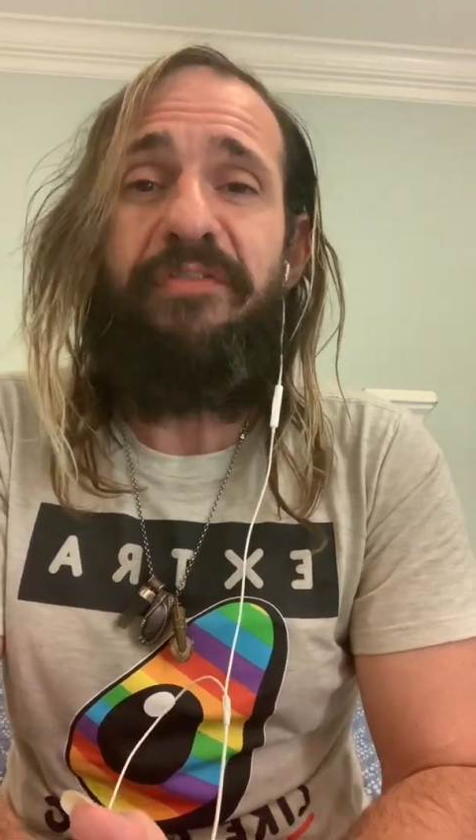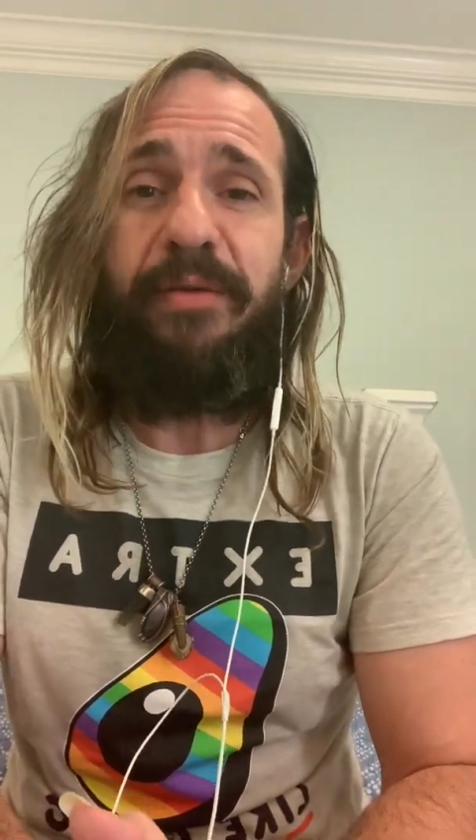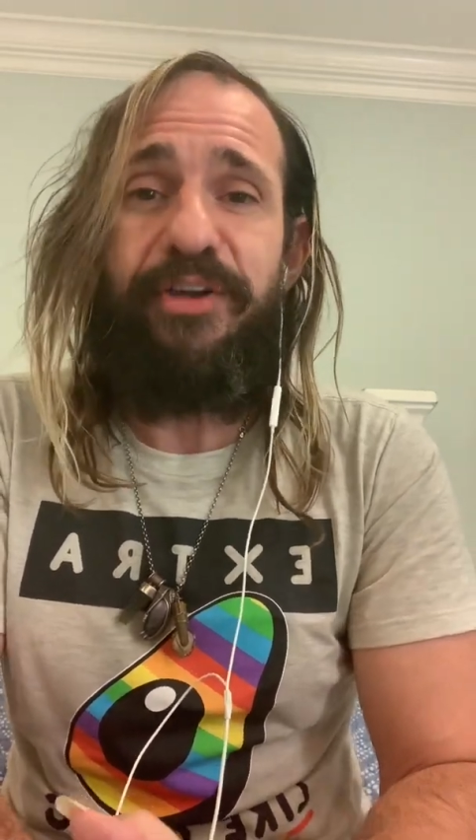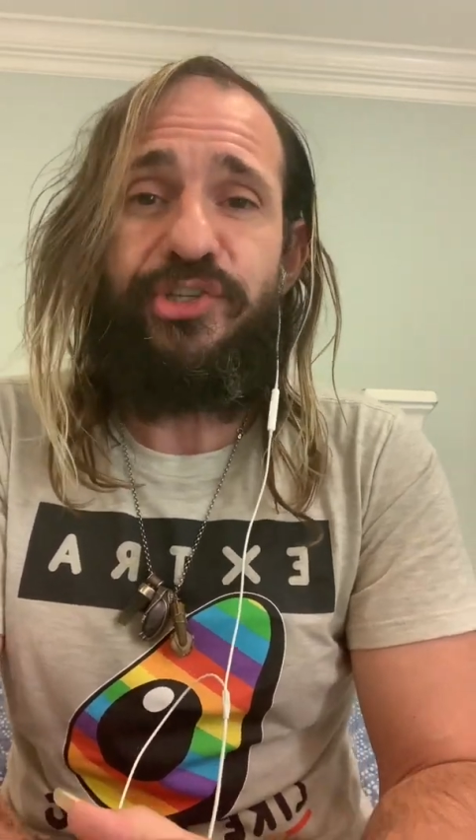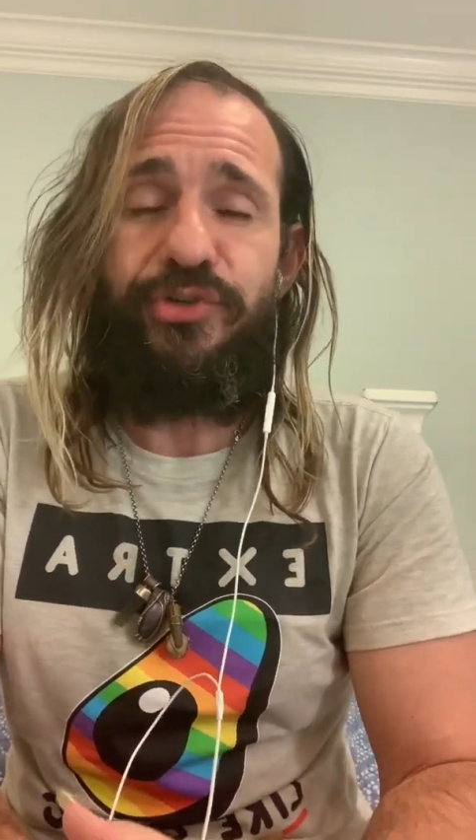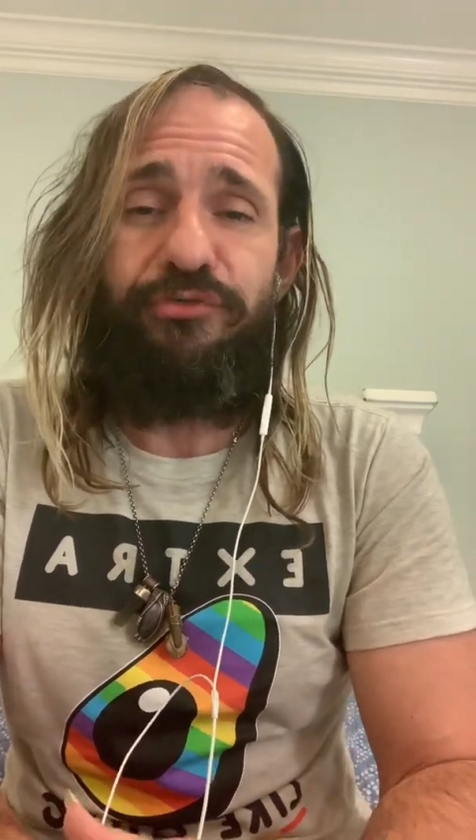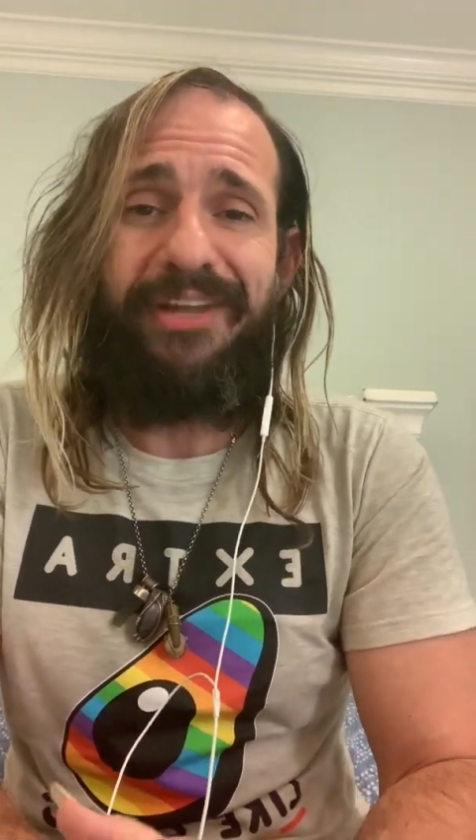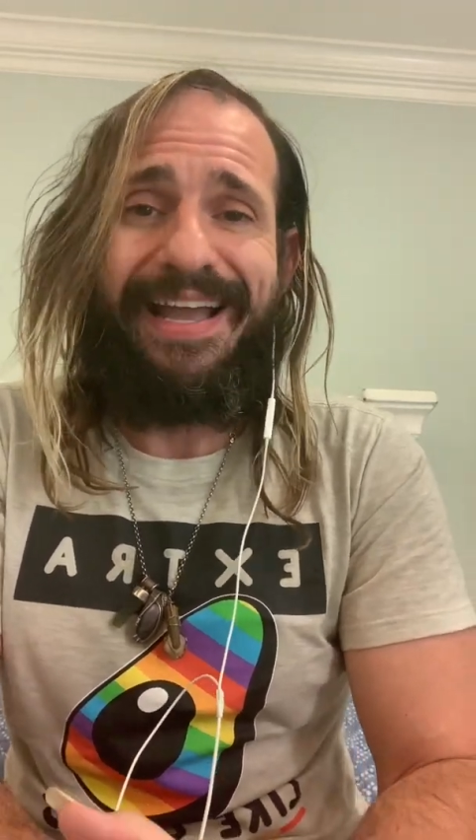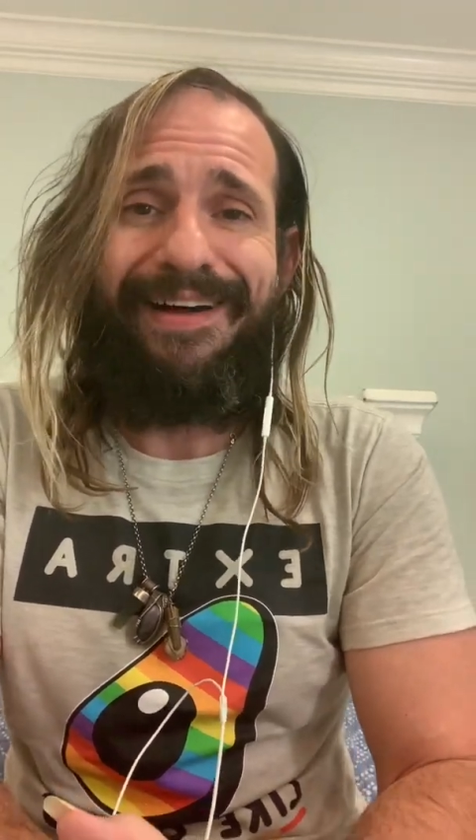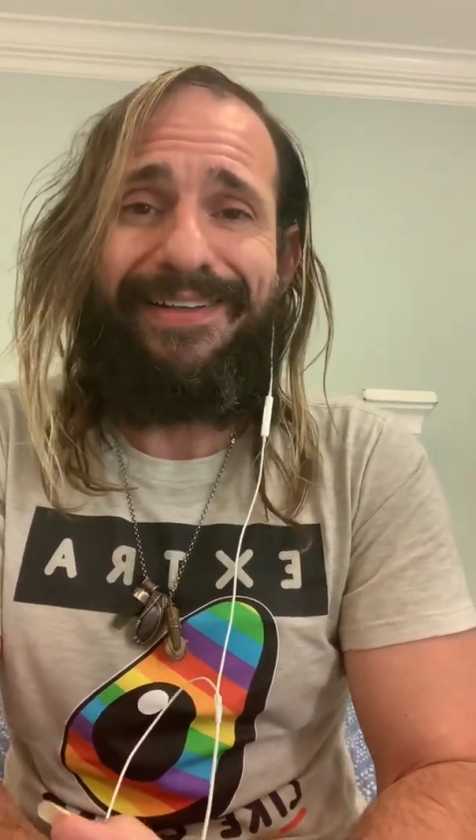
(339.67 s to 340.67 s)
vibrational
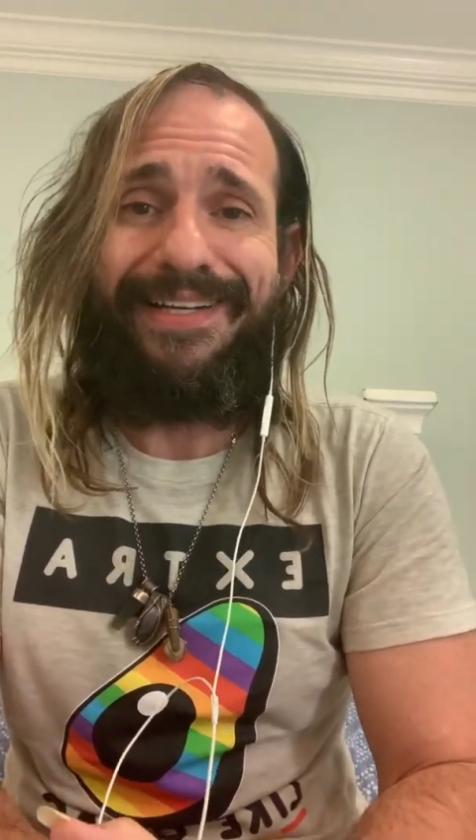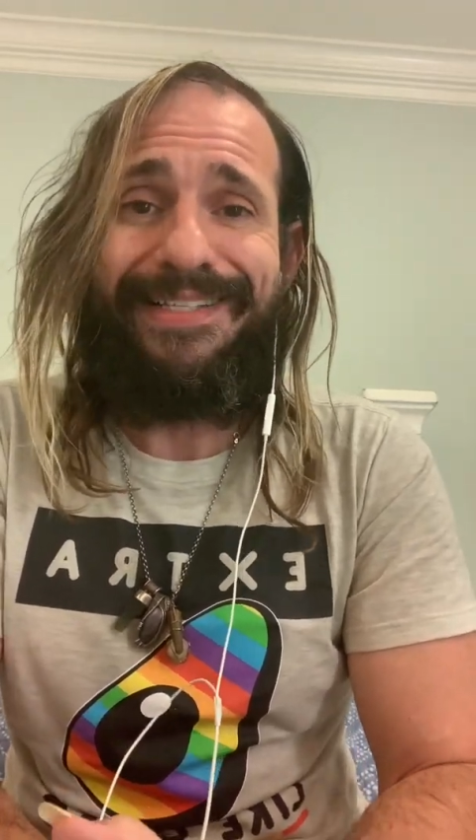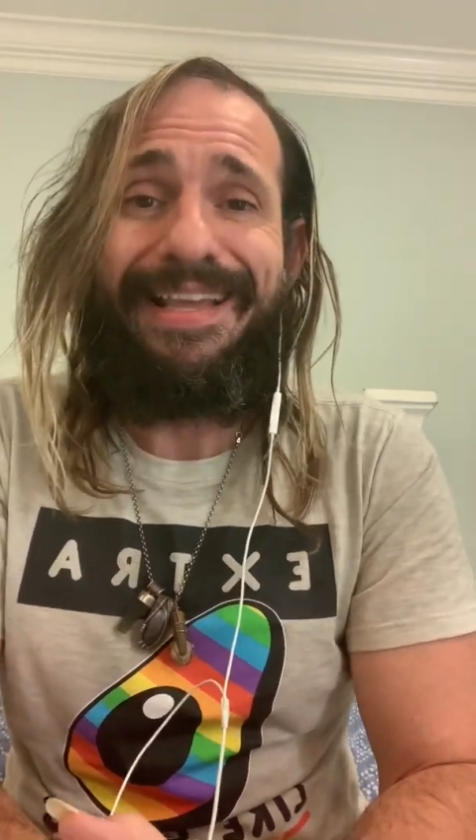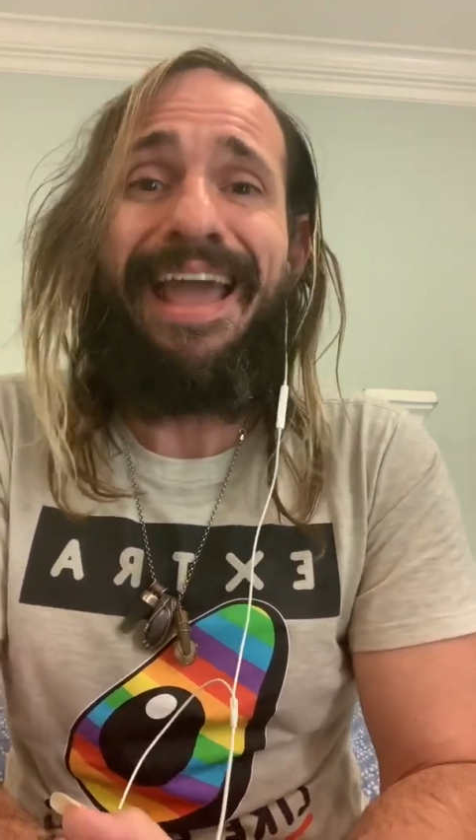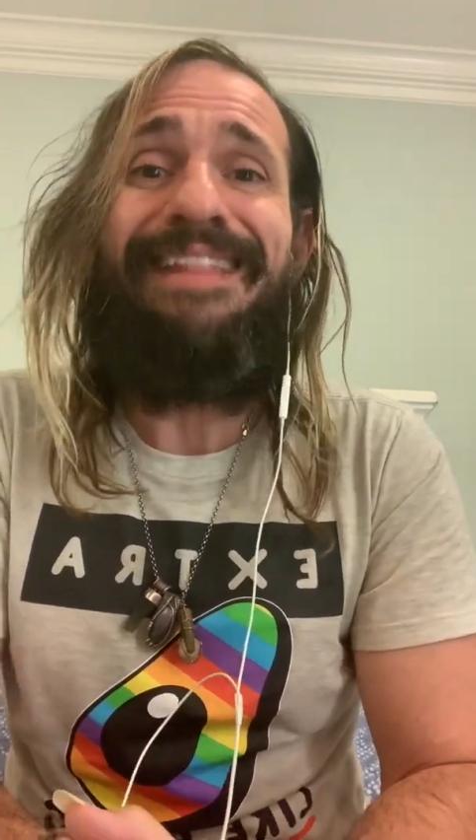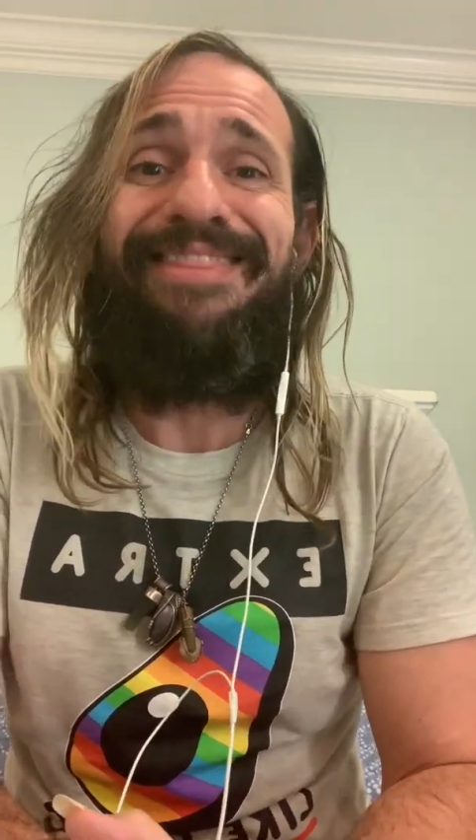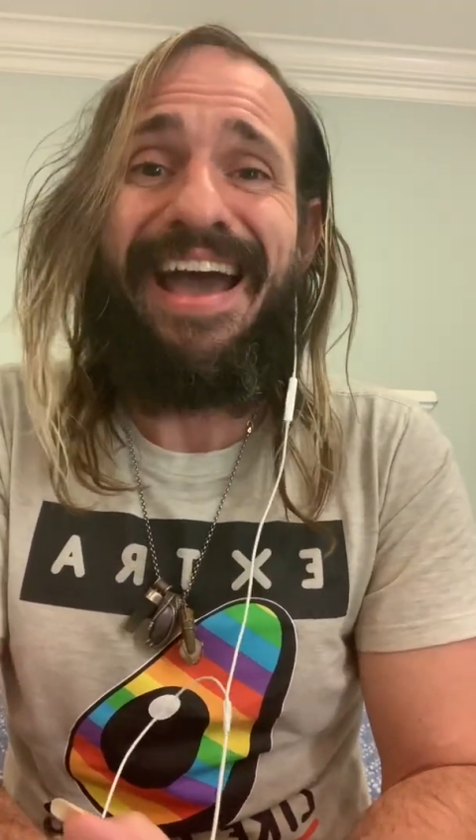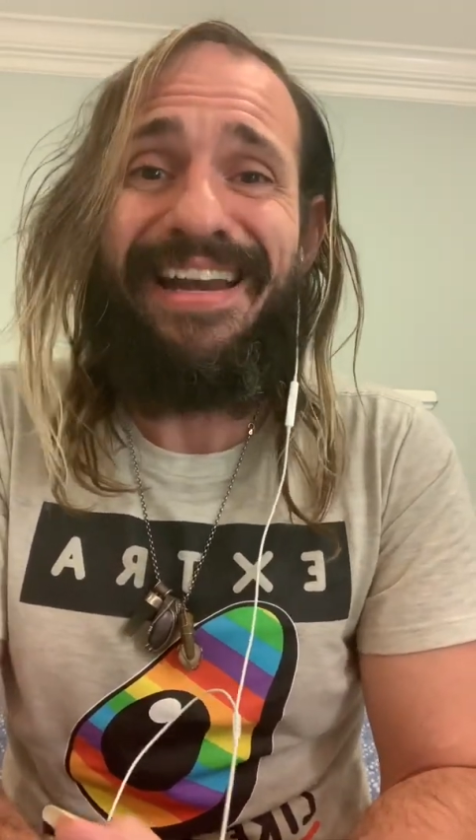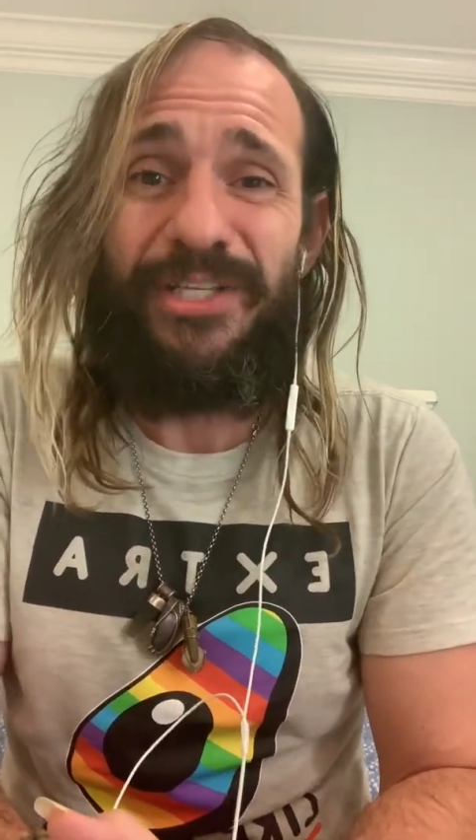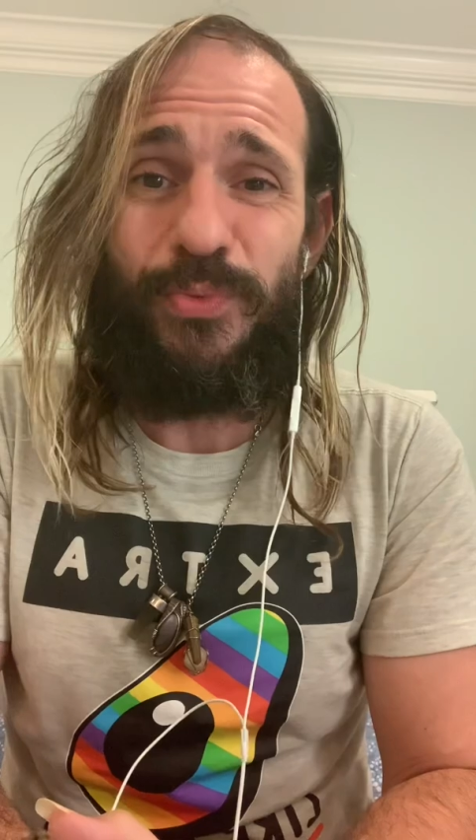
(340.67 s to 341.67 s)
realities, and
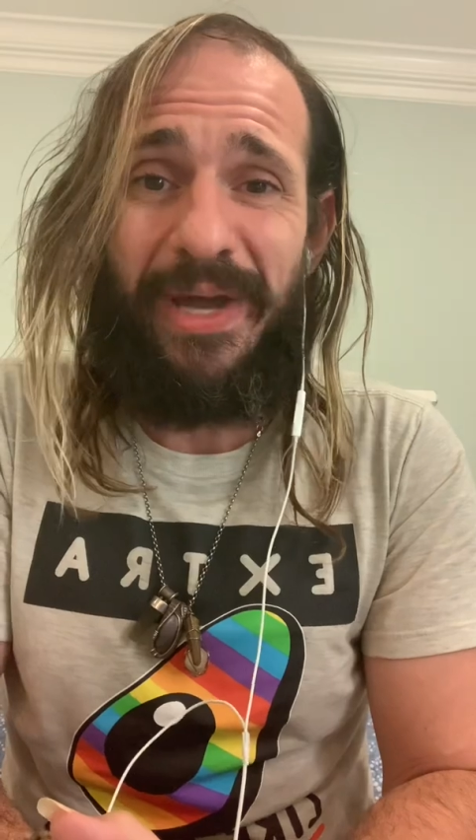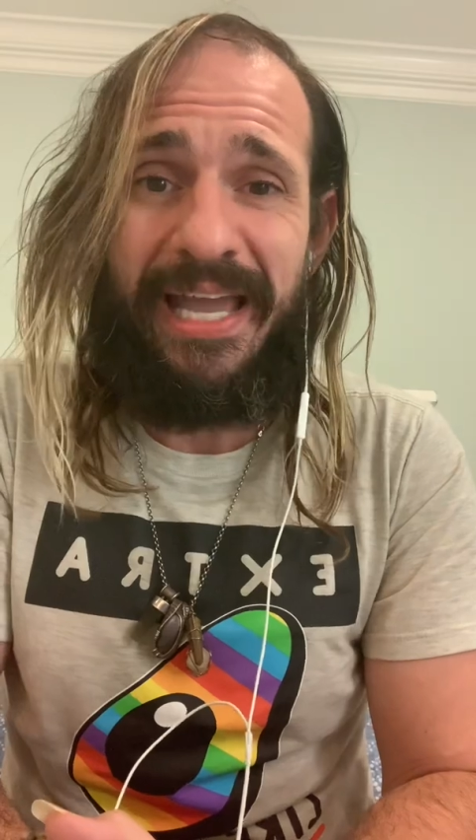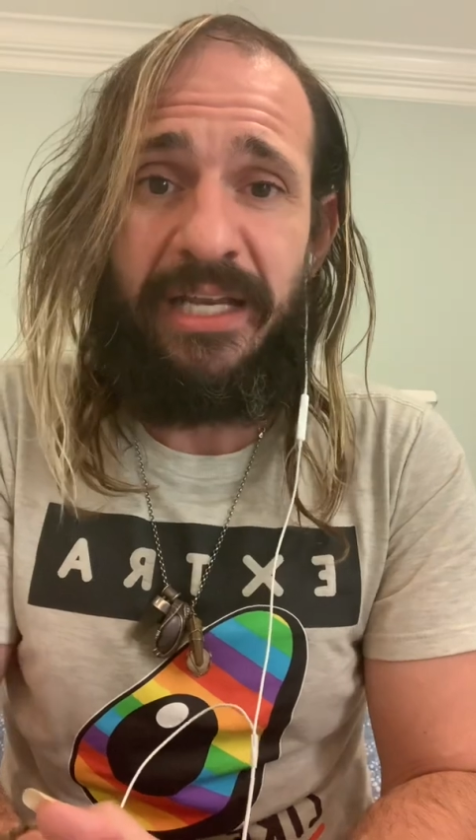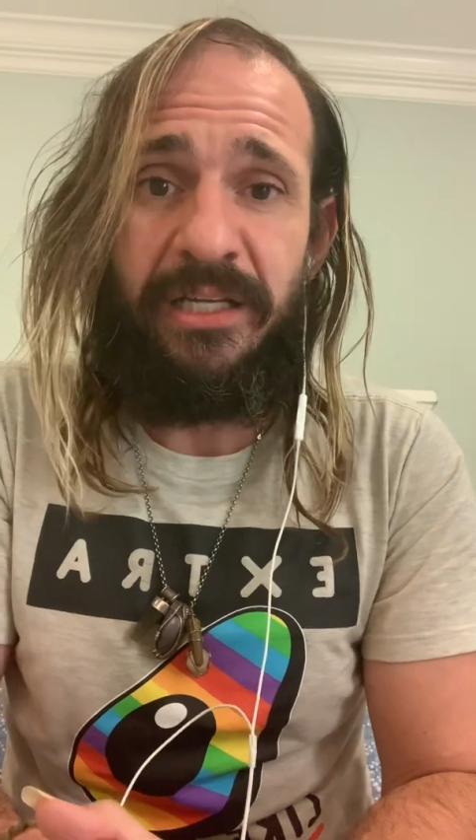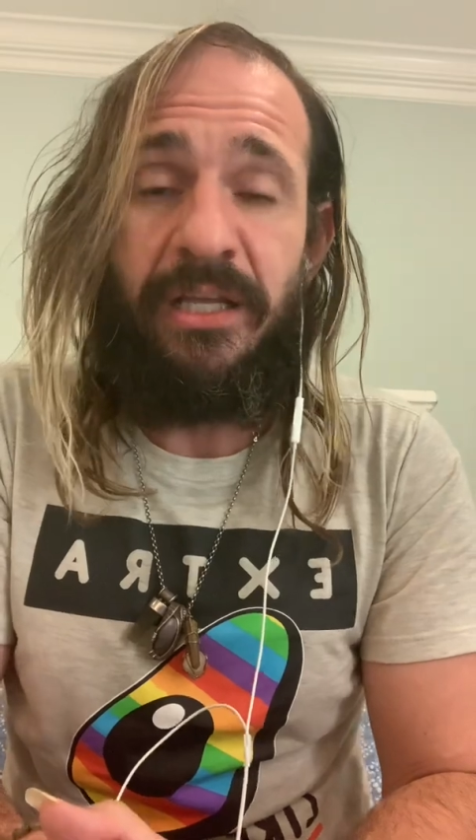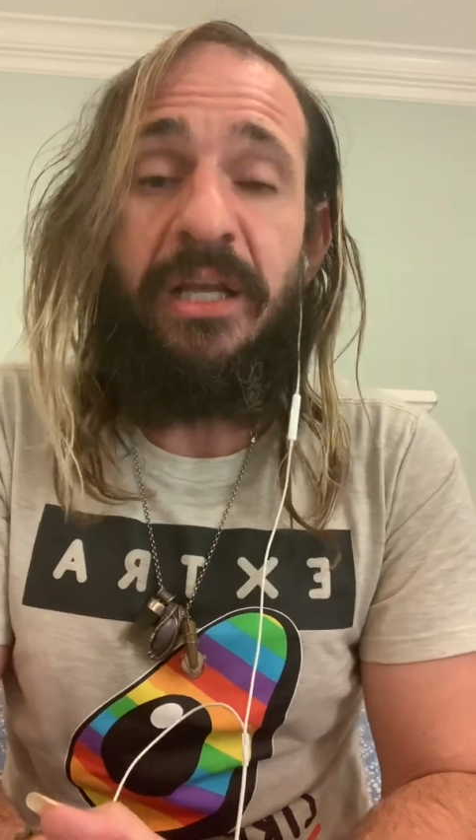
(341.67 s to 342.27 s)
that is when